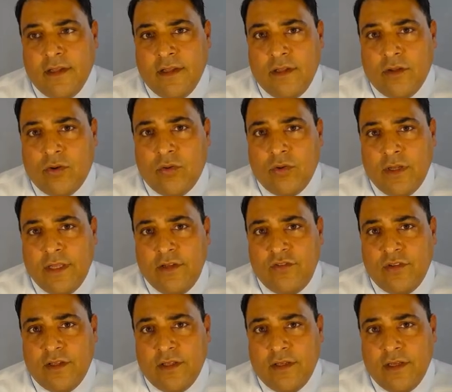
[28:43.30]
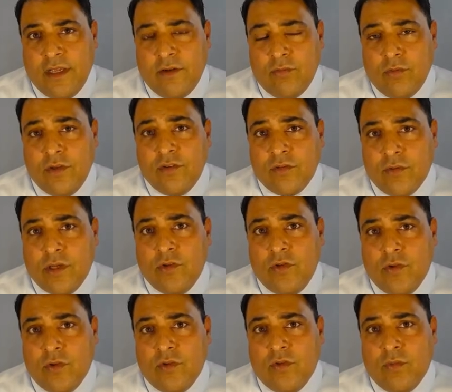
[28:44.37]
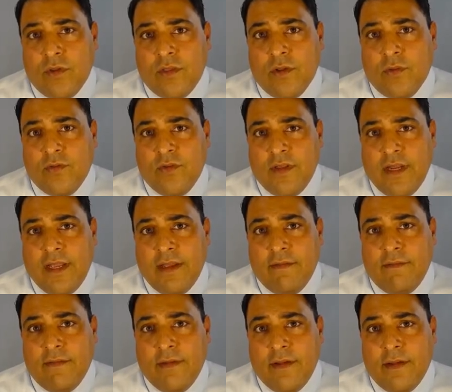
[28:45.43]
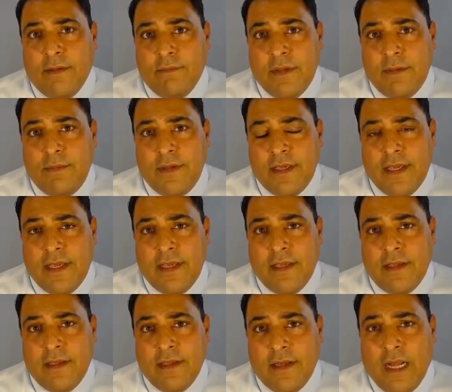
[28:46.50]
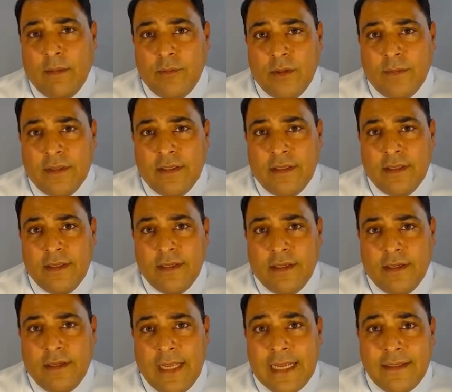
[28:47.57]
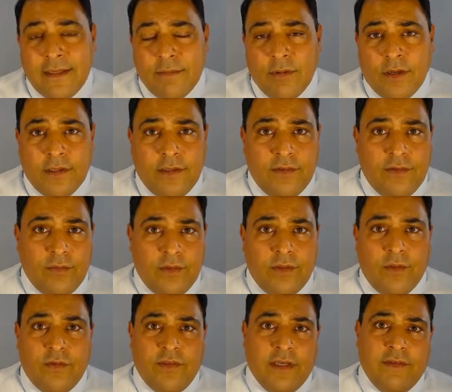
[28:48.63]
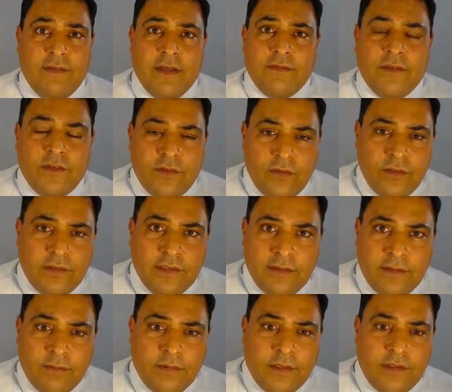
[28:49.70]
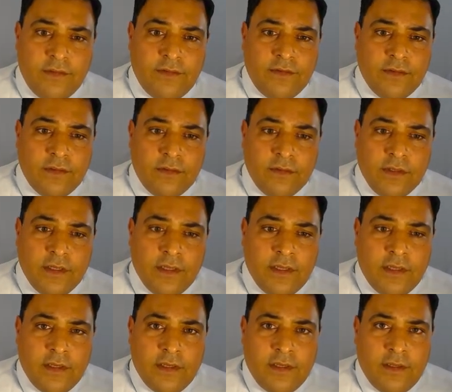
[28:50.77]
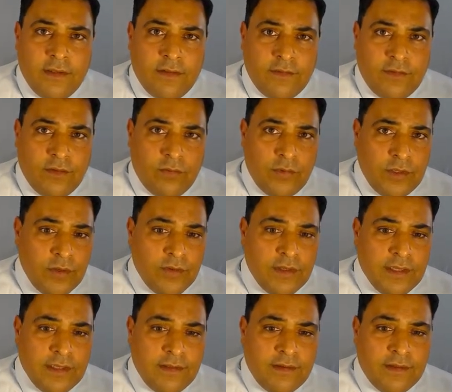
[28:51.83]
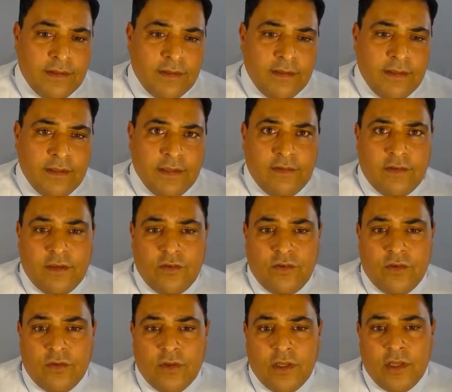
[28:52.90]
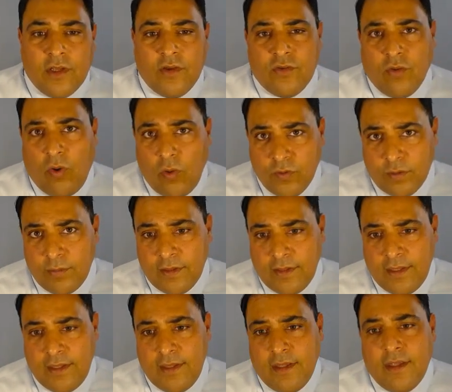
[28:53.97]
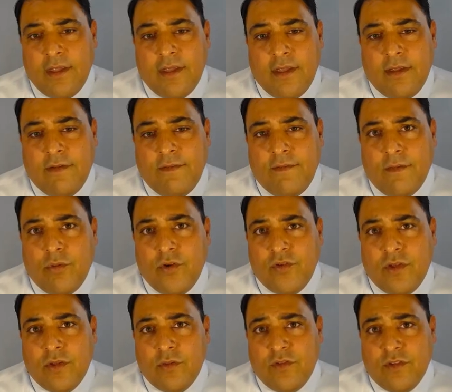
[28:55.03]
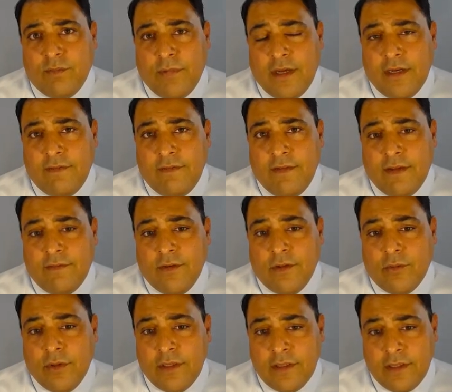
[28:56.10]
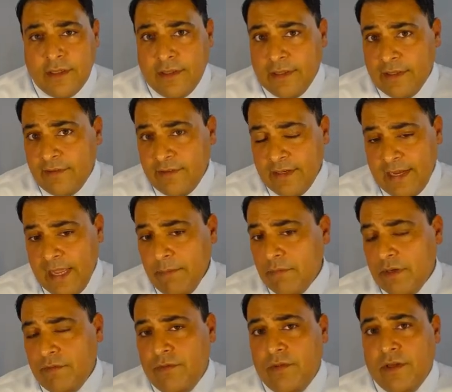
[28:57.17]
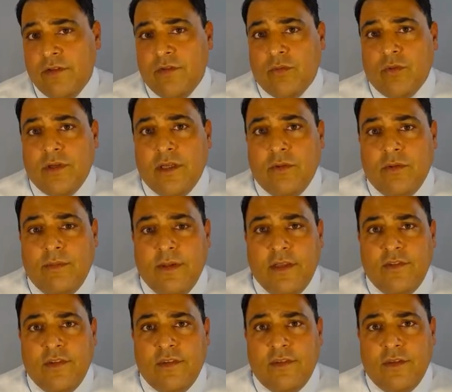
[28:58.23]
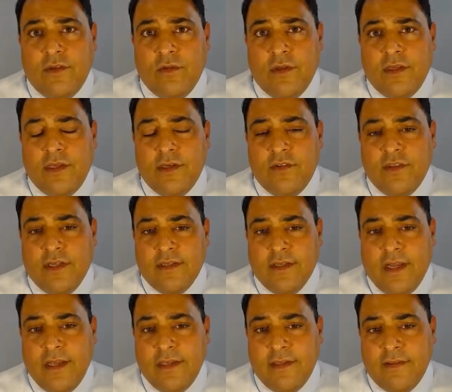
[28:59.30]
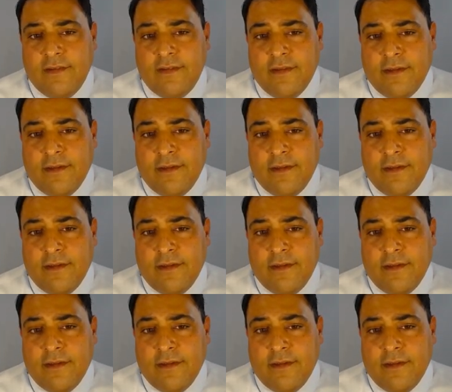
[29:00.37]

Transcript: correlation and risk ratios with those that have BPA albumin antibodies with those that have alpha-synuclein antibodies. So we know that that's an issue. So ultimately, if a person loses body fat very quickly, and this can happen if you guys are working with patients and doing ketogenic diets,